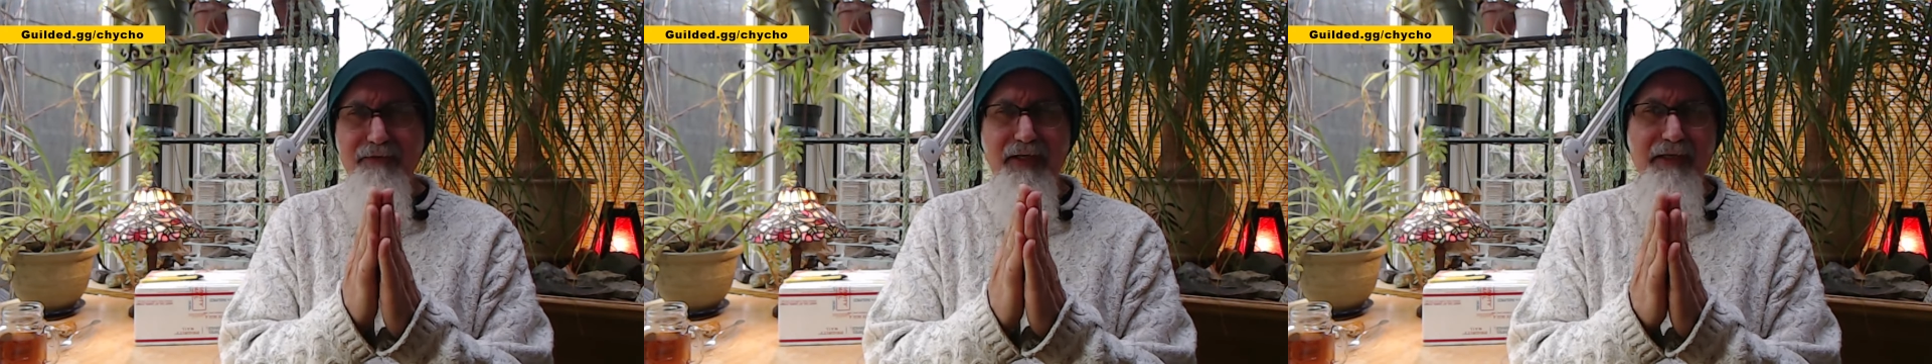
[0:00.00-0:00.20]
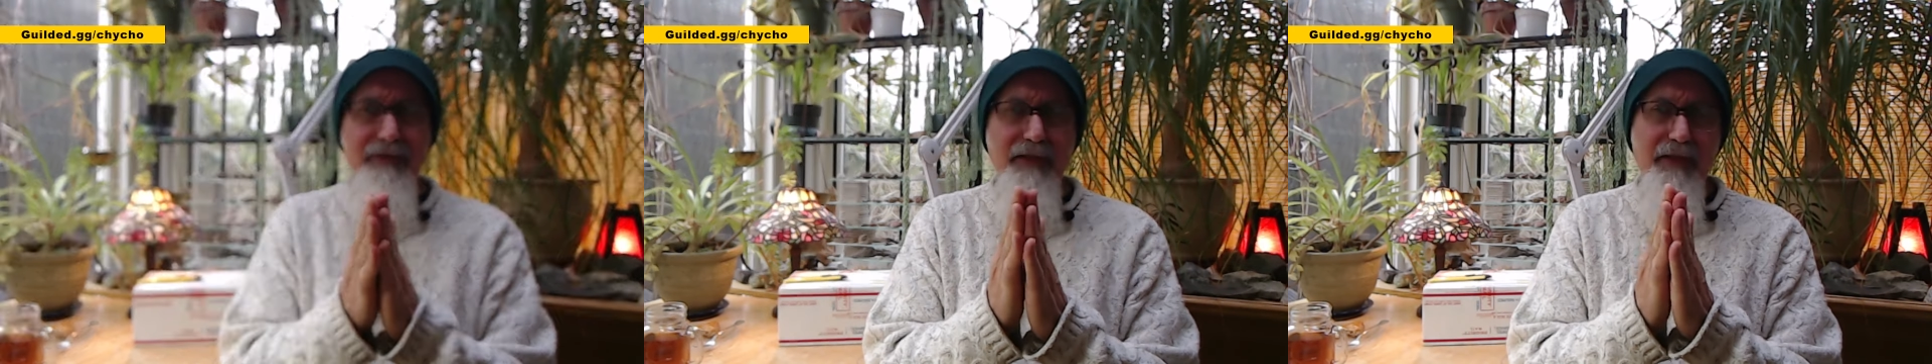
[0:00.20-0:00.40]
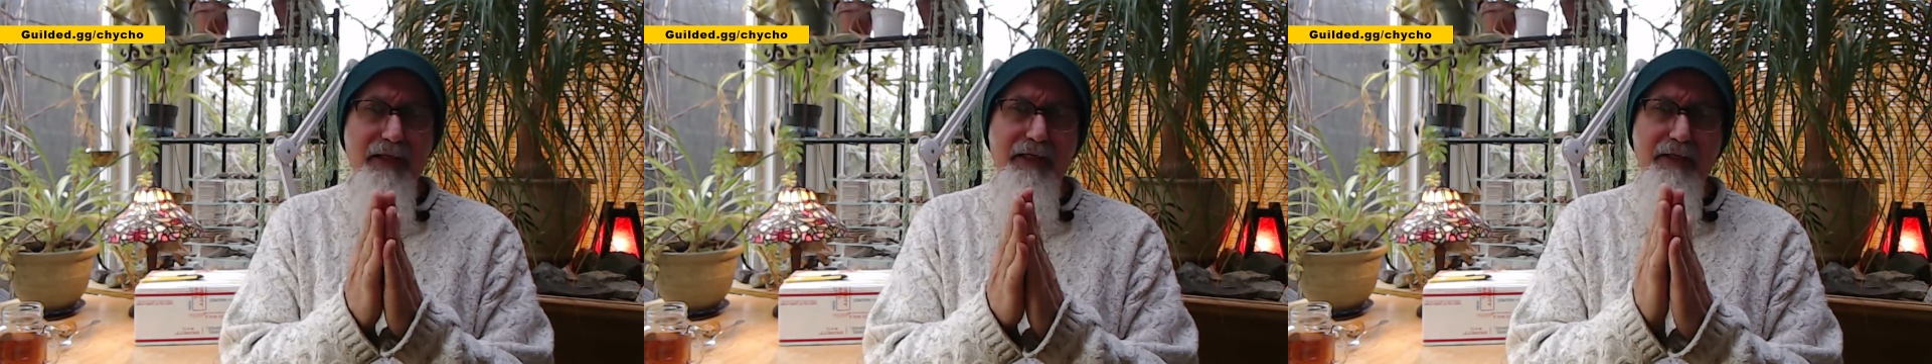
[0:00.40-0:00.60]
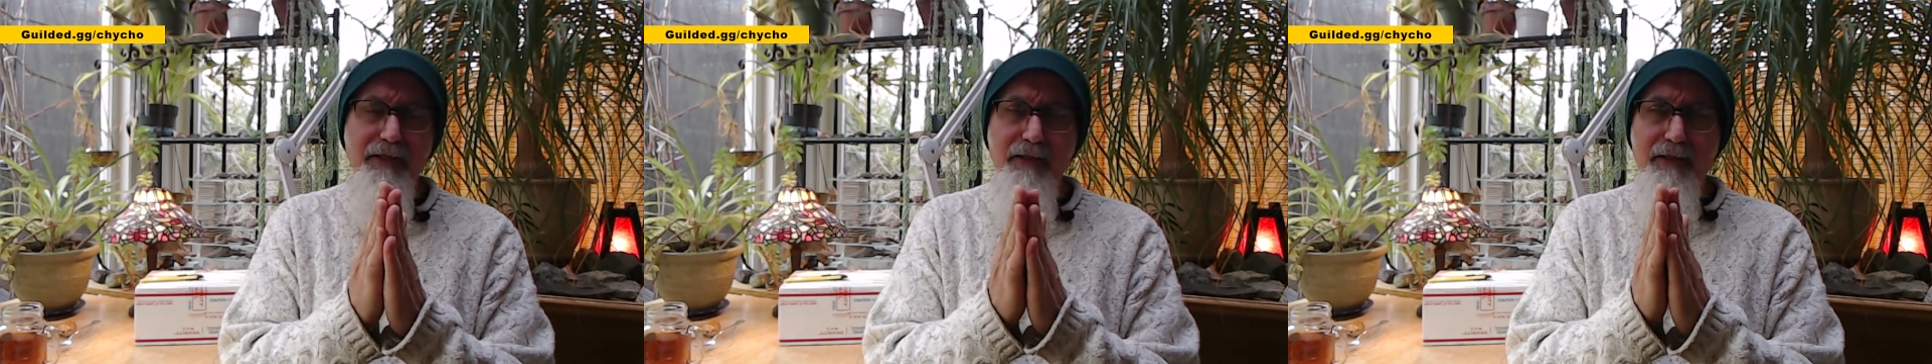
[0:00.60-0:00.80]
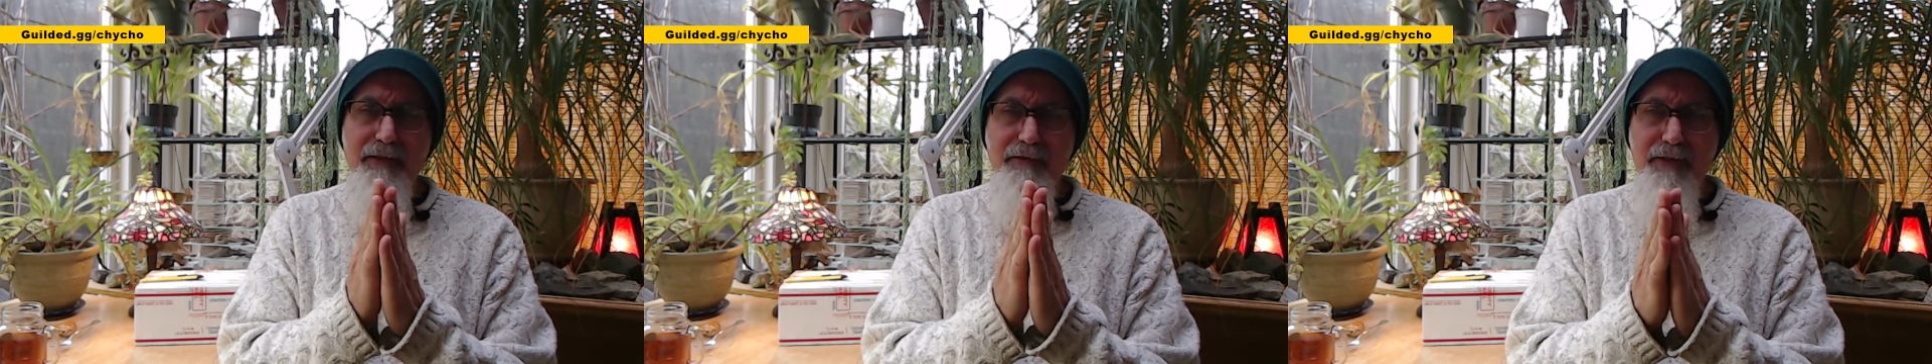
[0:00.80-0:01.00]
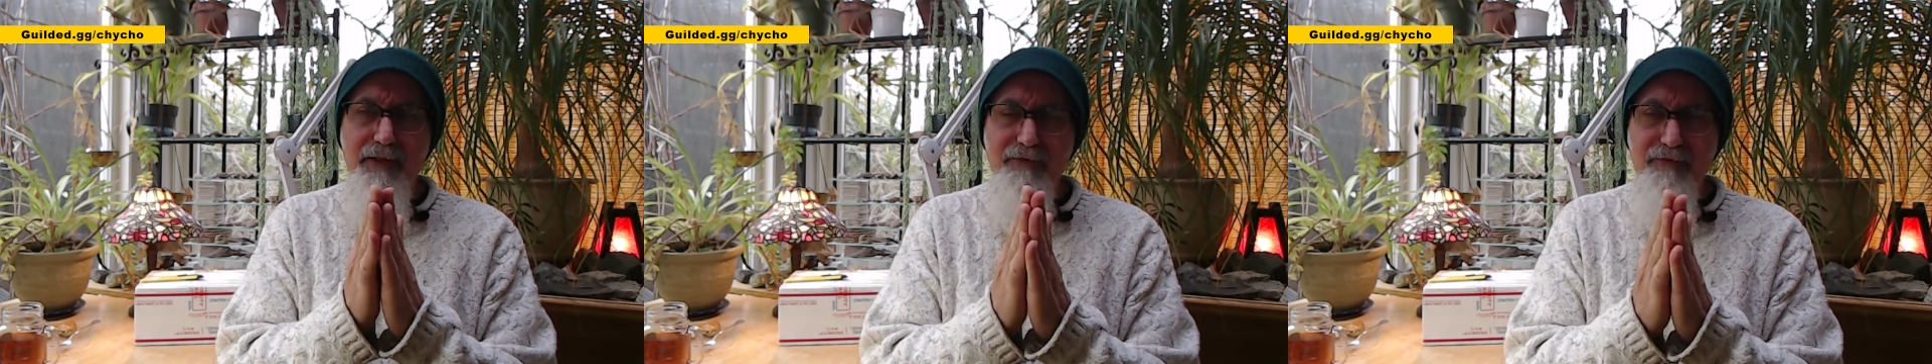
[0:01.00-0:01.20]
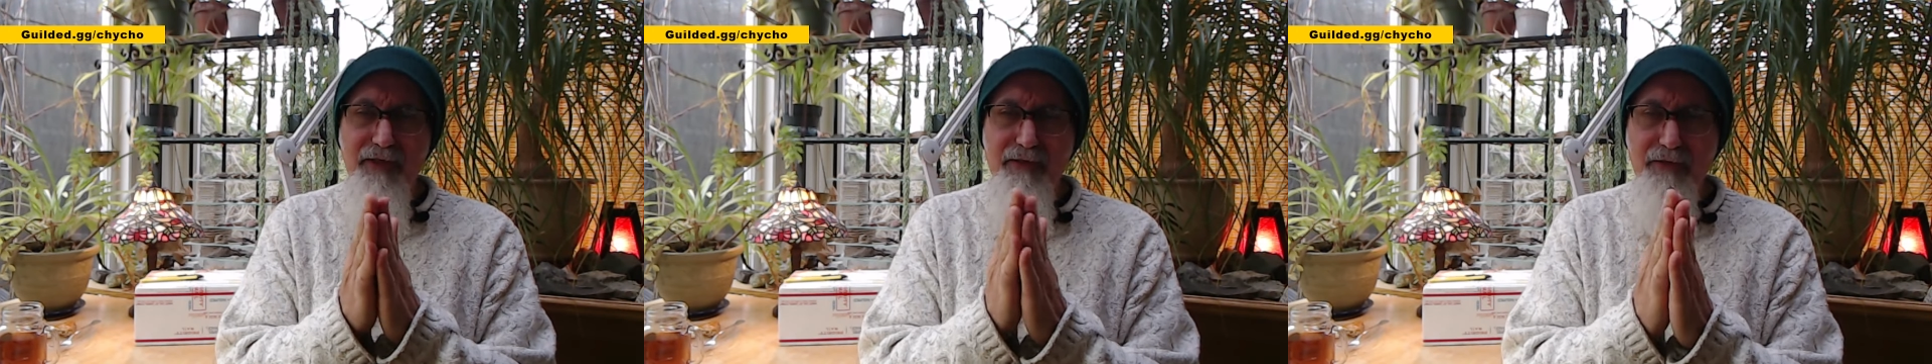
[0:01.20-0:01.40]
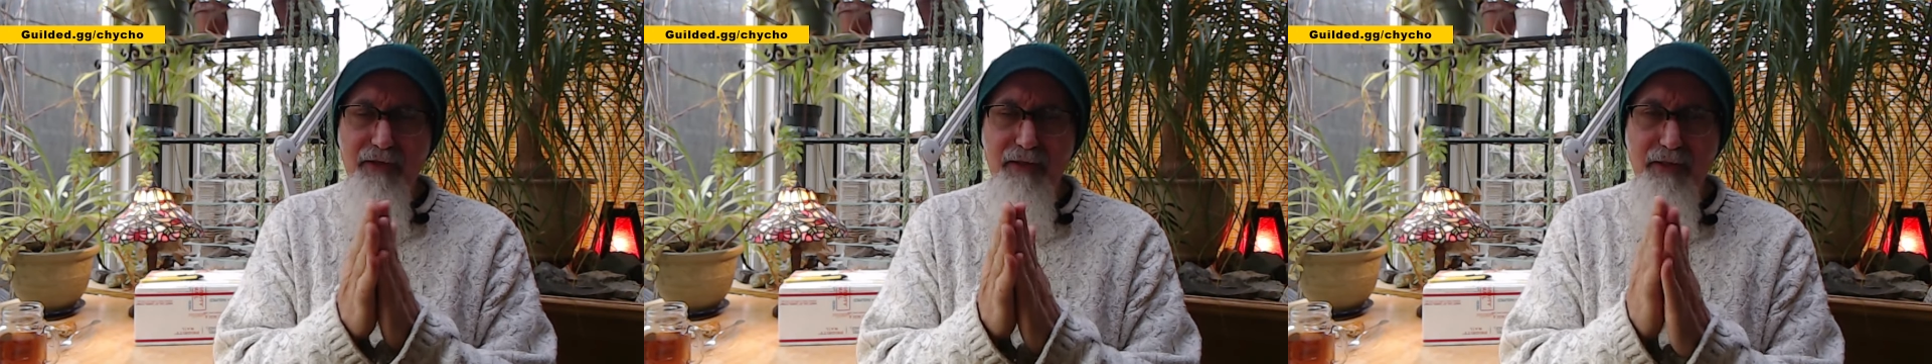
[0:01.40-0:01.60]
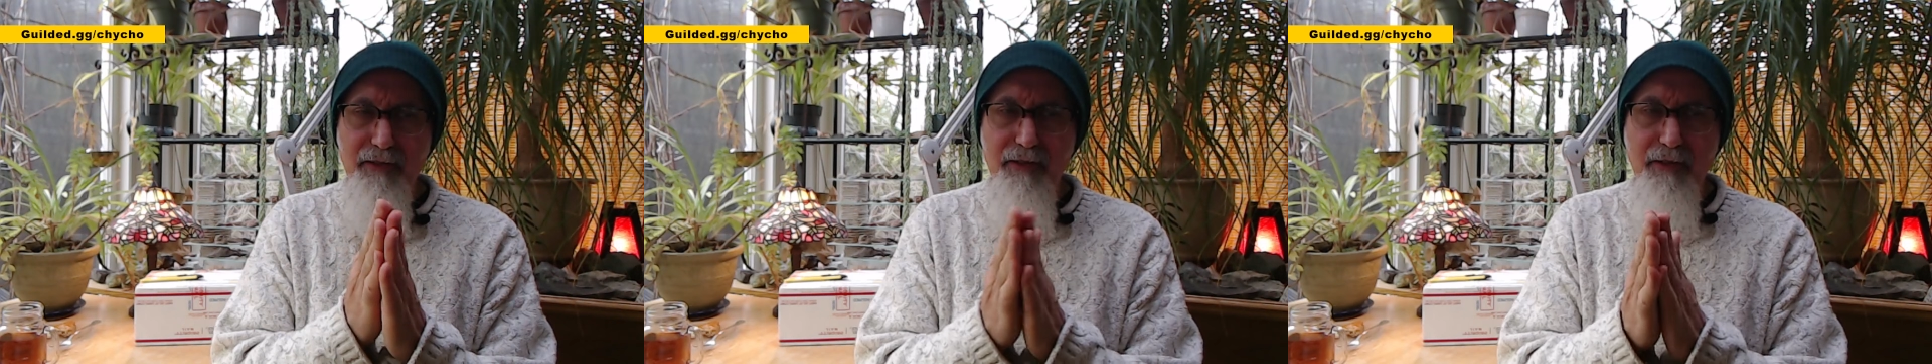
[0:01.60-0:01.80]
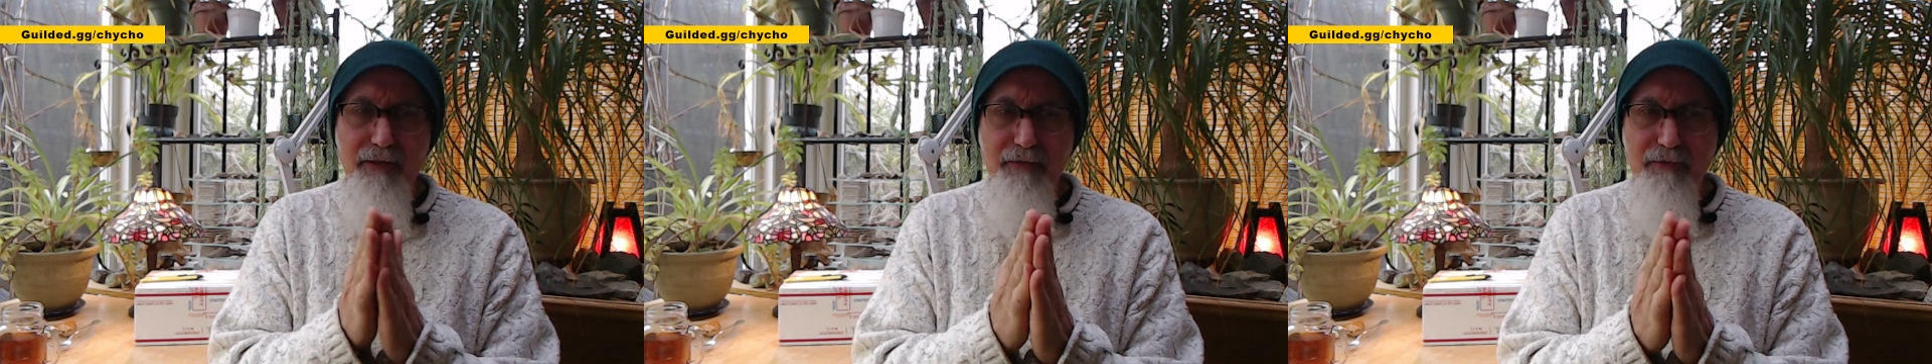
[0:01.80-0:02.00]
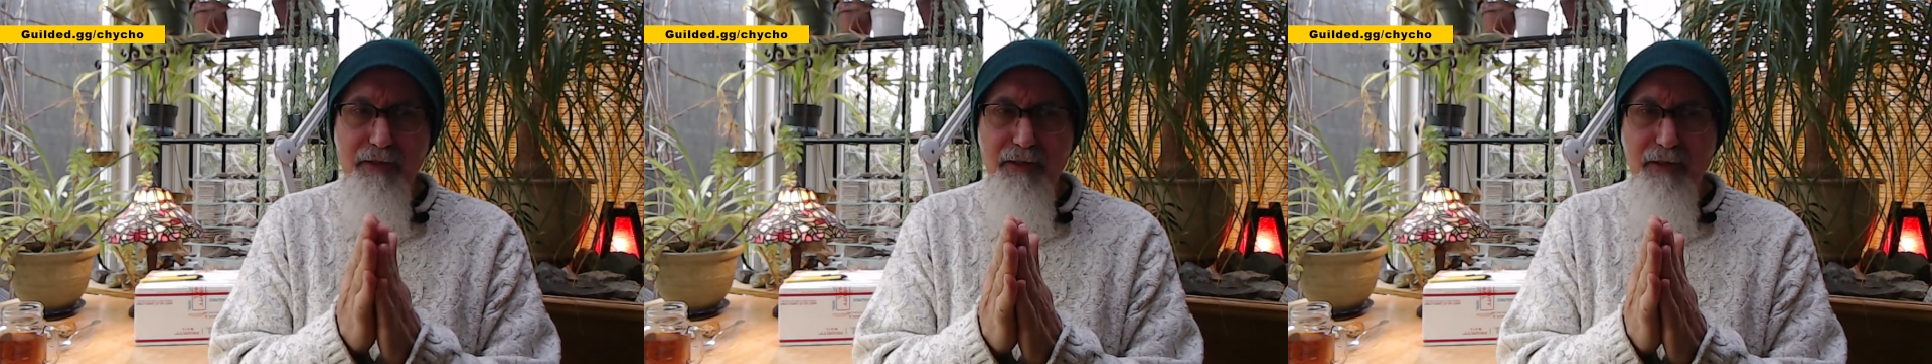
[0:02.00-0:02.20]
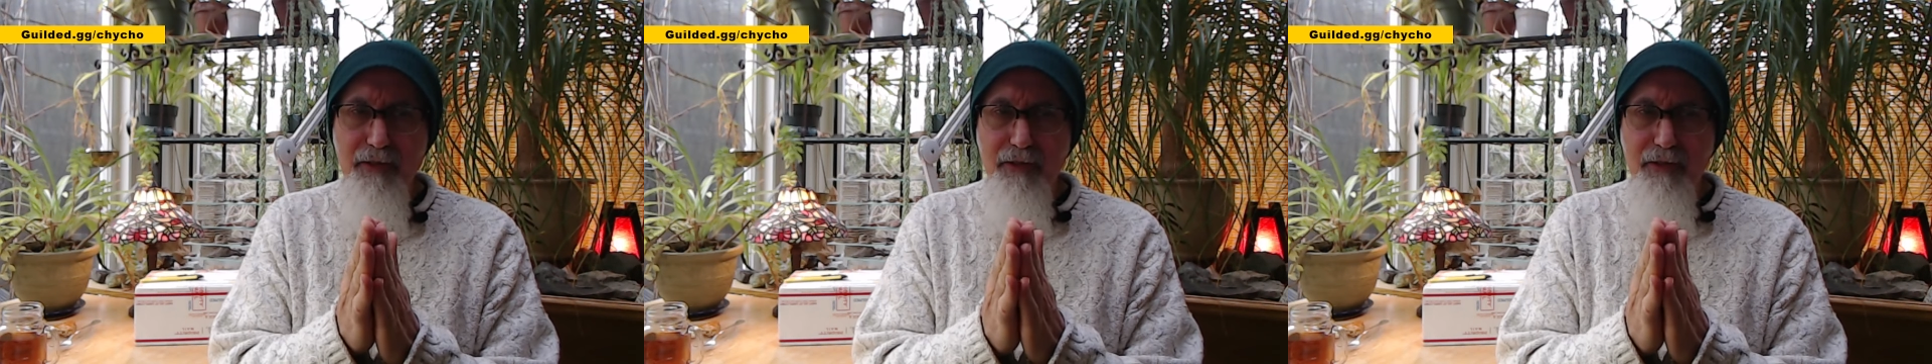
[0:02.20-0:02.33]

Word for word: very thin, right?